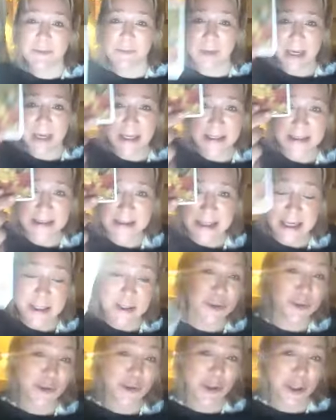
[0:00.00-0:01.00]
space,
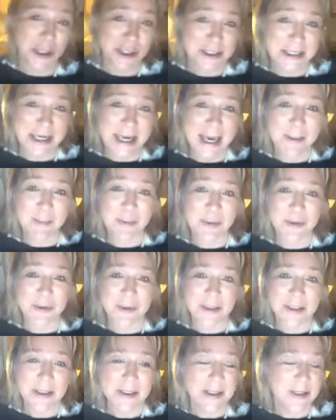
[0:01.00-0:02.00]
that's not going to
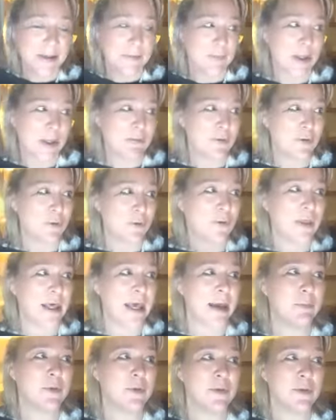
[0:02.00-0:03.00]
happen. If you're
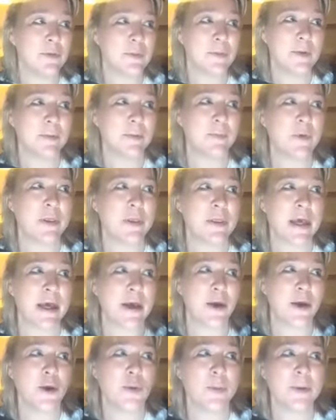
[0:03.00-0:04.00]
there with that
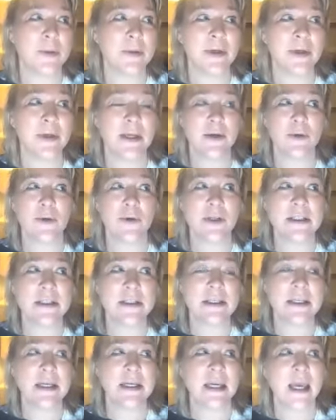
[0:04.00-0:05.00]
open and
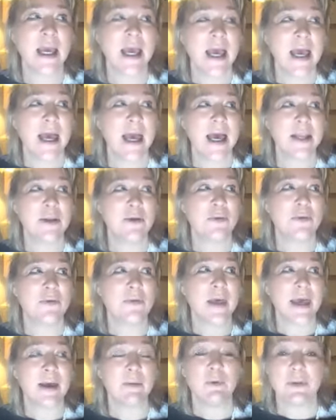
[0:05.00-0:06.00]
honesty, and you're
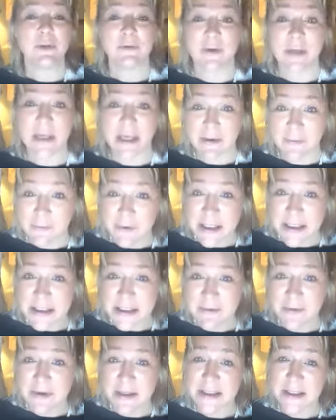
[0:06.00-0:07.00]
there with forgiveness,
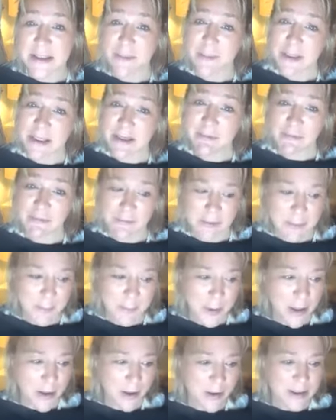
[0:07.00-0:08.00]
if it's somebody from the
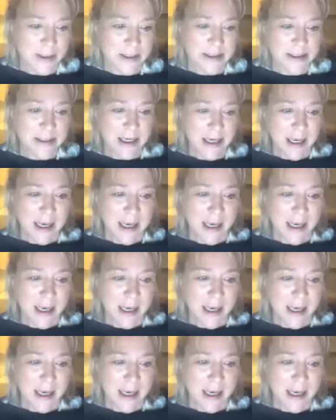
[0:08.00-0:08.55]
past,